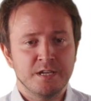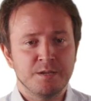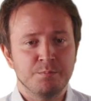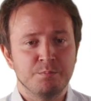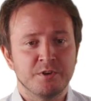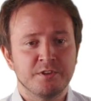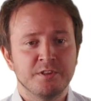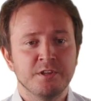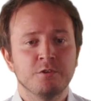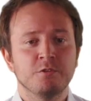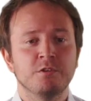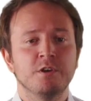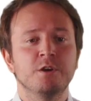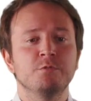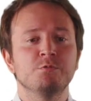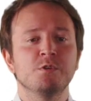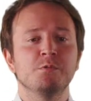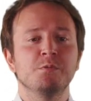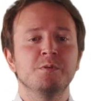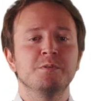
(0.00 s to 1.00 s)
In
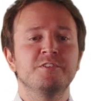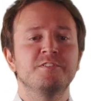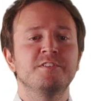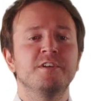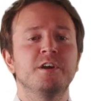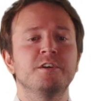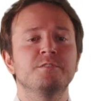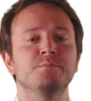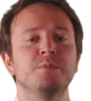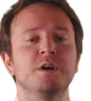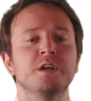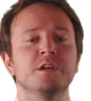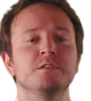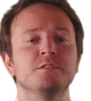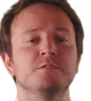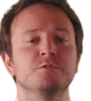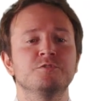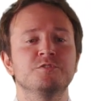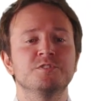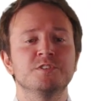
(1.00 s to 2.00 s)
particular, we will start by
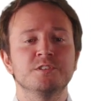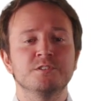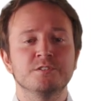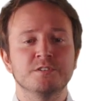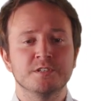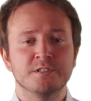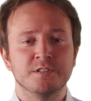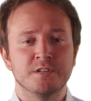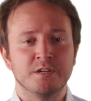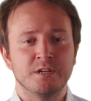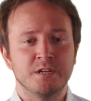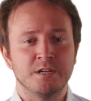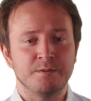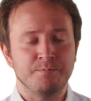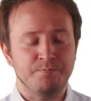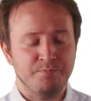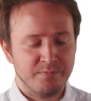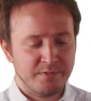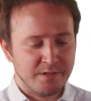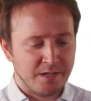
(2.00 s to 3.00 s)
considering
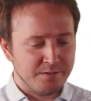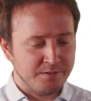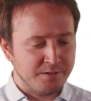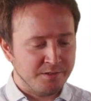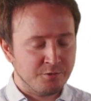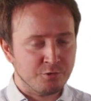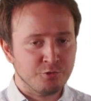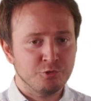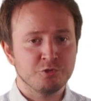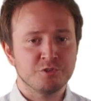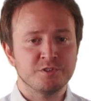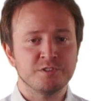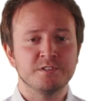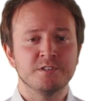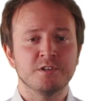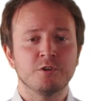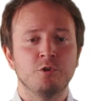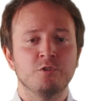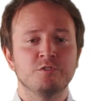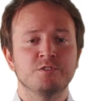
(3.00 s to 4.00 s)
and
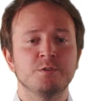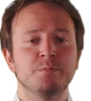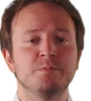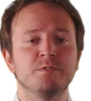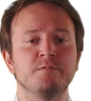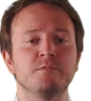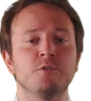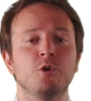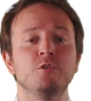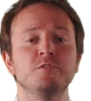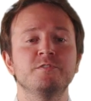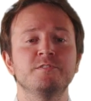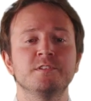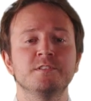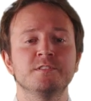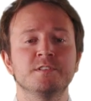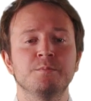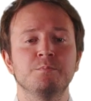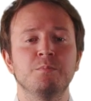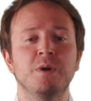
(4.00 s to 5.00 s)
introducing the concept of
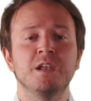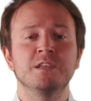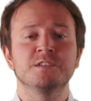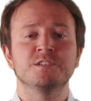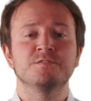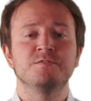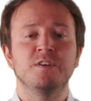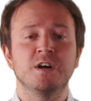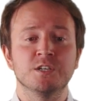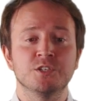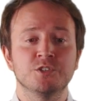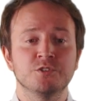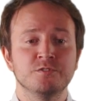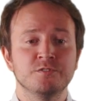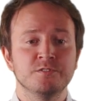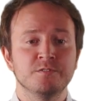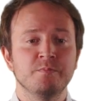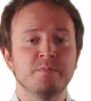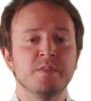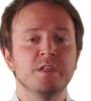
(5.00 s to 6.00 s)
constant and balanced
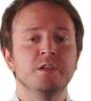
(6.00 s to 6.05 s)
function.